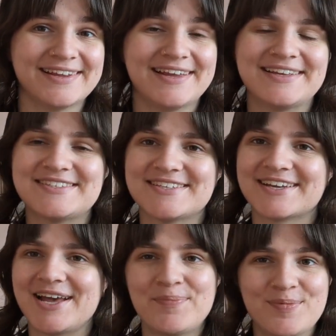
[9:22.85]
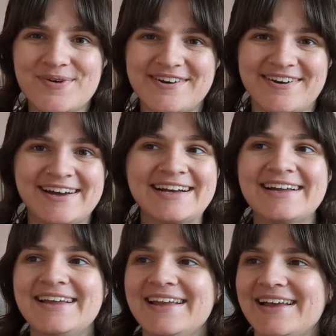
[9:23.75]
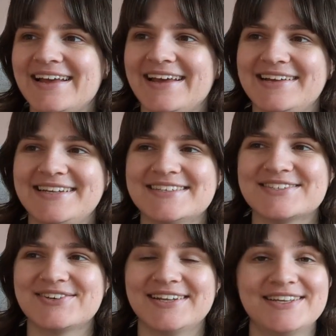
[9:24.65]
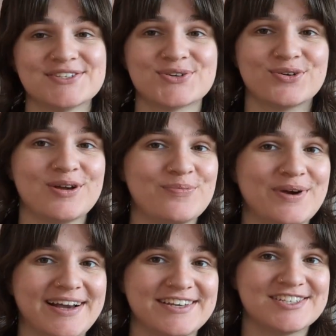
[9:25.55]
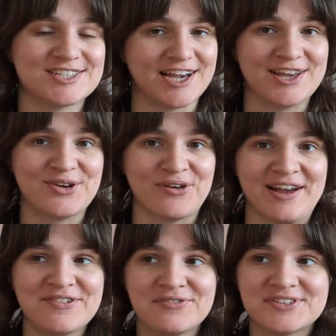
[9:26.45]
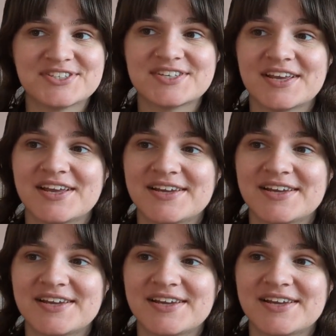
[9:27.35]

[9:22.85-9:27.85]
It's a capybara and it's on Instagram by Shine Crafts.